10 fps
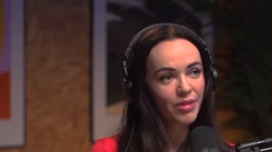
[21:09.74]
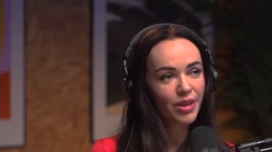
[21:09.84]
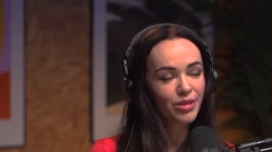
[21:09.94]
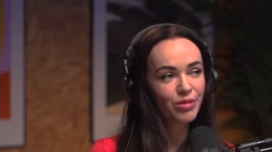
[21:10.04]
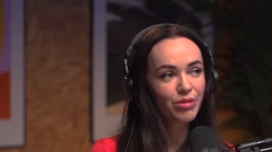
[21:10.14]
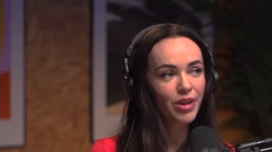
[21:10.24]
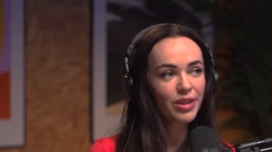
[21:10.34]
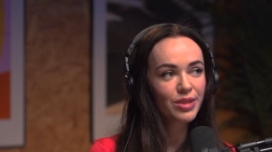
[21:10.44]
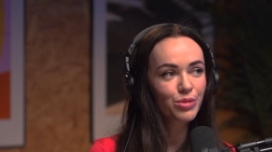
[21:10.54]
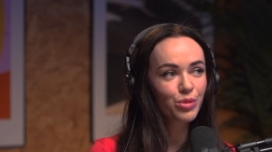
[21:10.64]
And
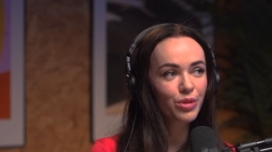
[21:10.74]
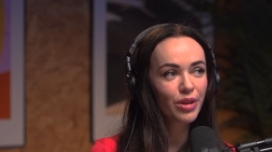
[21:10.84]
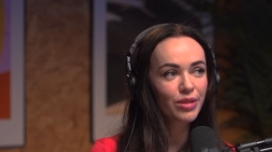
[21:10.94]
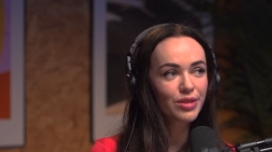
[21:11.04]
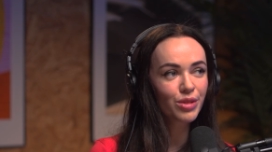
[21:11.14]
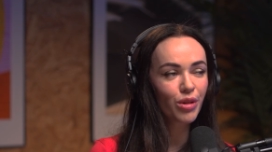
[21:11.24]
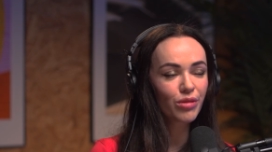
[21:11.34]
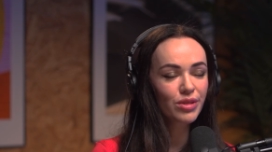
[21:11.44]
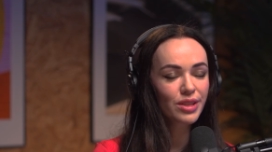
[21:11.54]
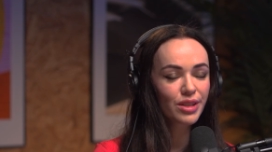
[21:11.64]
Fares so,
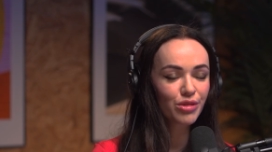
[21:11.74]
obviously,